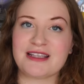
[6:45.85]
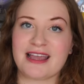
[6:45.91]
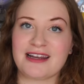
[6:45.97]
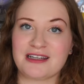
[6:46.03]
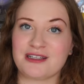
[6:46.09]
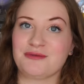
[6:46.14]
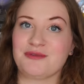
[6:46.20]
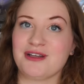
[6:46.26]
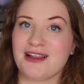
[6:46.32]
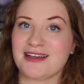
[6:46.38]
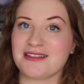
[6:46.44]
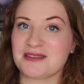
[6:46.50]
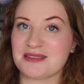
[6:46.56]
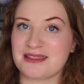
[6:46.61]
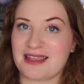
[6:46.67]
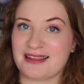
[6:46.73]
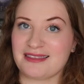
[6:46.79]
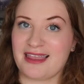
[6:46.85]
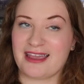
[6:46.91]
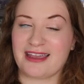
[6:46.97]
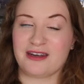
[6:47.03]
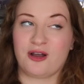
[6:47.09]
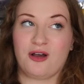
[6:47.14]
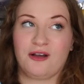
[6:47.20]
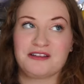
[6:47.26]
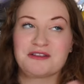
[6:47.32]
and he realizes that
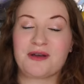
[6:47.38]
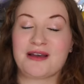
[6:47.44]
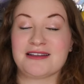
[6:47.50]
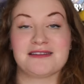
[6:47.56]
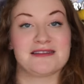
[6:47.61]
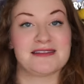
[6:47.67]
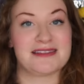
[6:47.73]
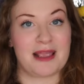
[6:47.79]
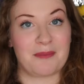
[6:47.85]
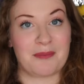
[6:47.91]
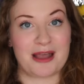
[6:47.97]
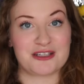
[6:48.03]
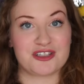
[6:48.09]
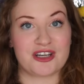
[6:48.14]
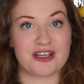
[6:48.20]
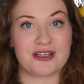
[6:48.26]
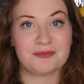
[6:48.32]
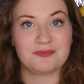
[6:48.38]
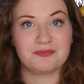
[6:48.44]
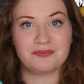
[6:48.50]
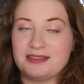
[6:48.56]
Lan also has the same magic.